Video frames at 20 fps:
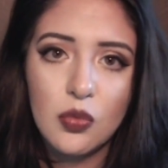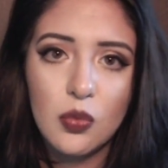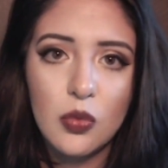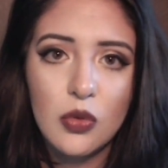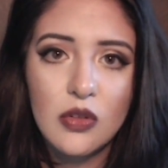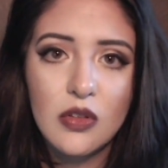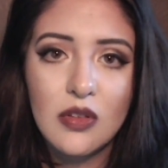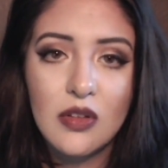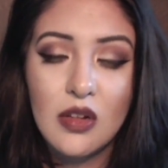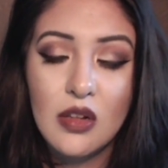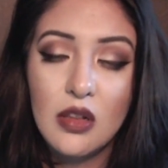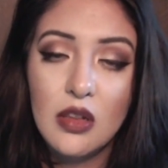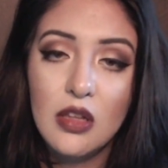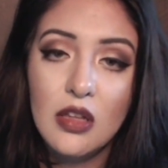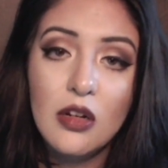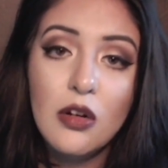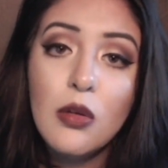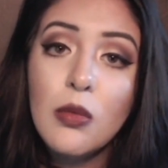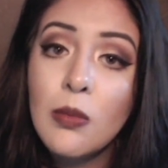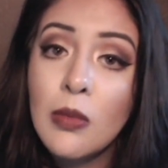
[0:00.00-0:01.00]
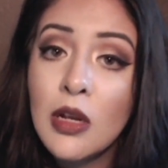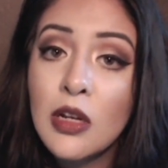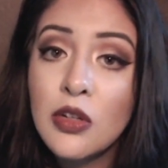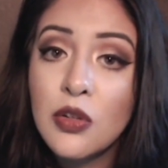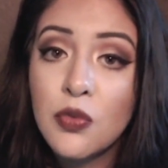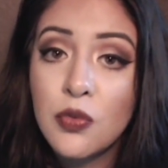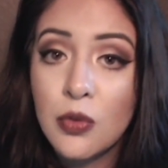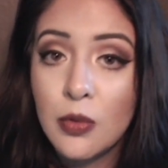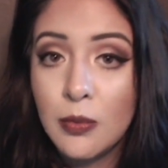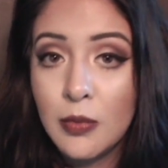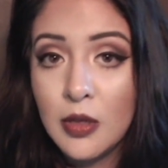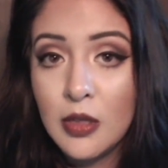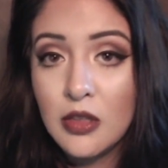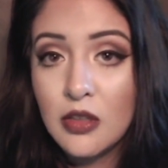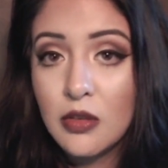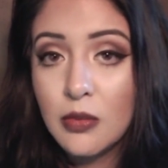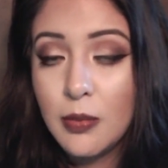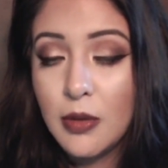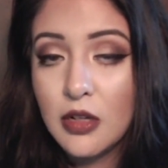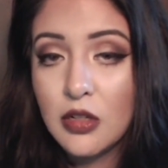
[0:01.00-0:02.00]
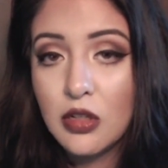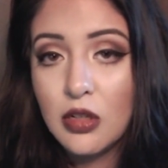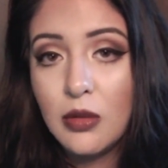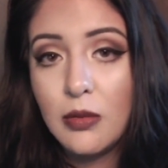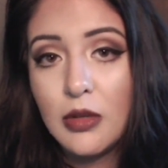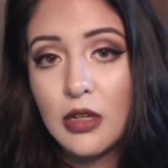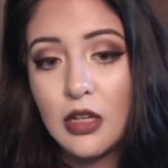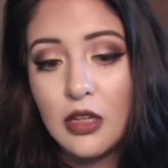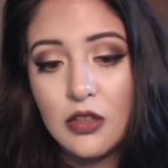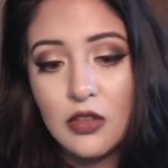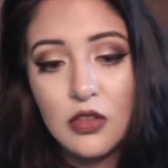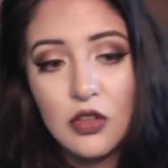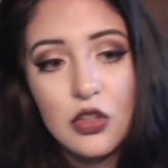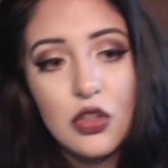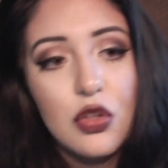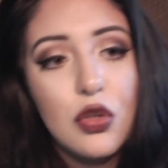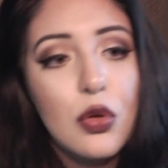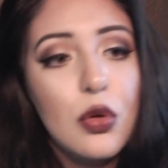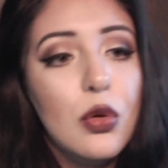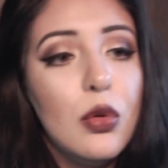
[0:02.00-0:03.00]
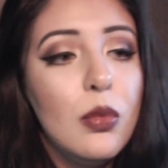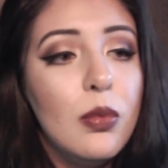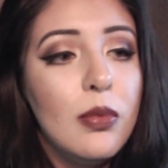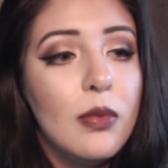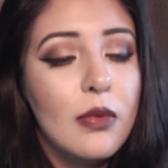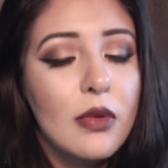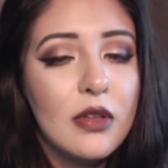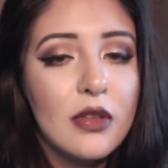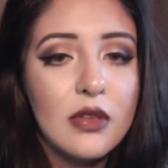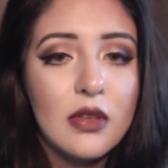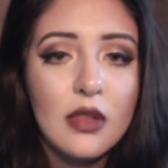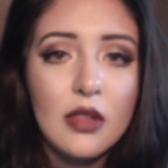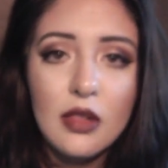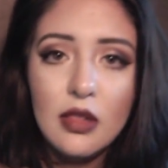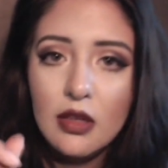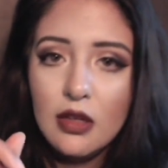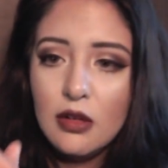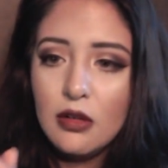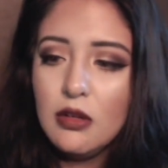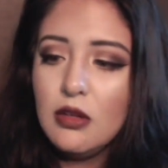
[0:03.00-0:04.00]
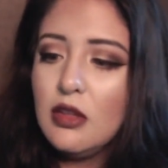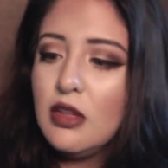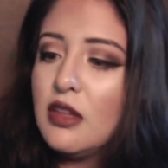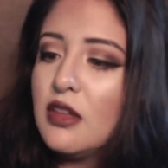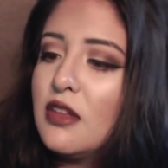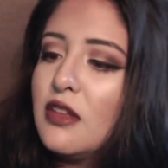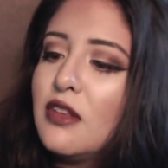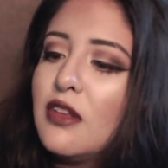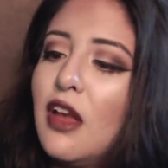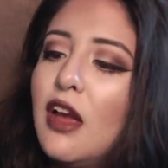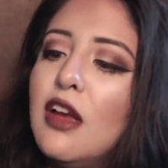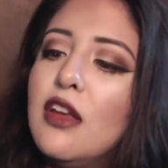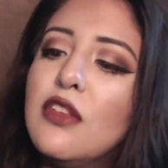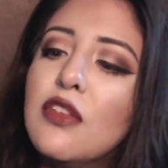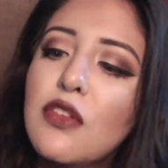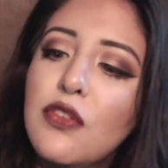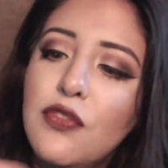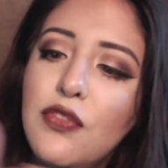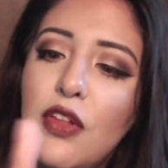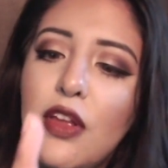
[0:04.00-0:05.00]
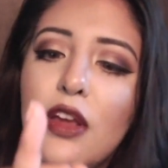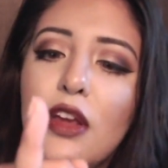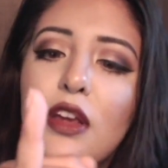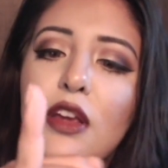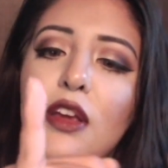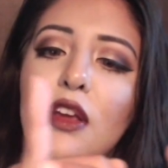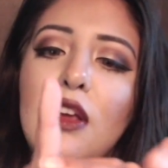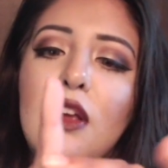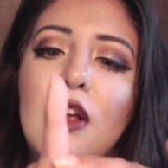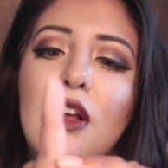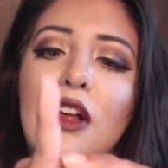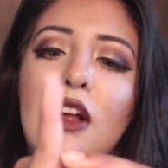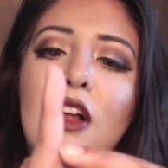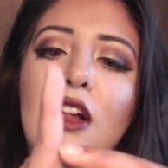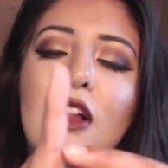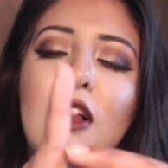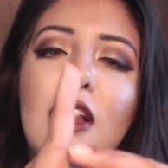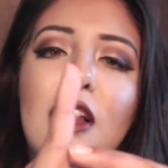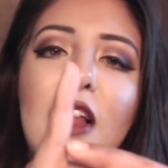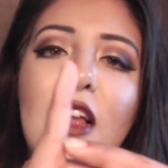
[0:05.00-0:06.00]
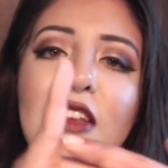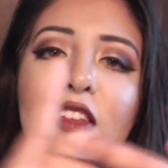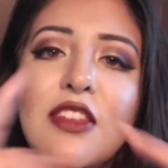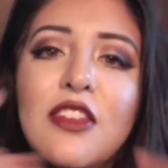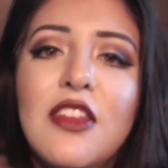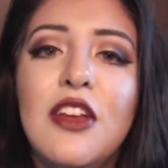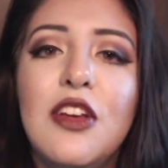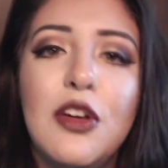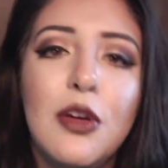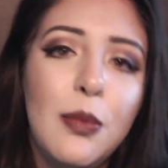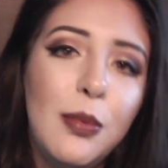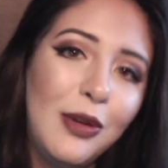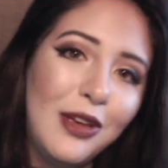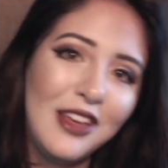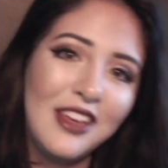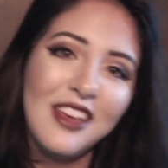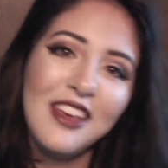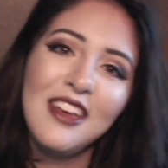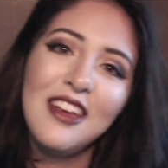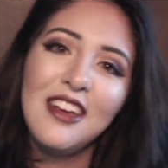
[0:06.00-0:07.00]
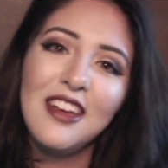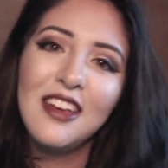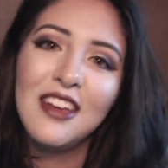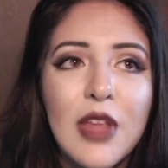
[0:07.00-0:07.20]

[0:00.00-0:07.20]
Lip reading: was a little much for me, especially because the tube was literally the size of like less than your pinky.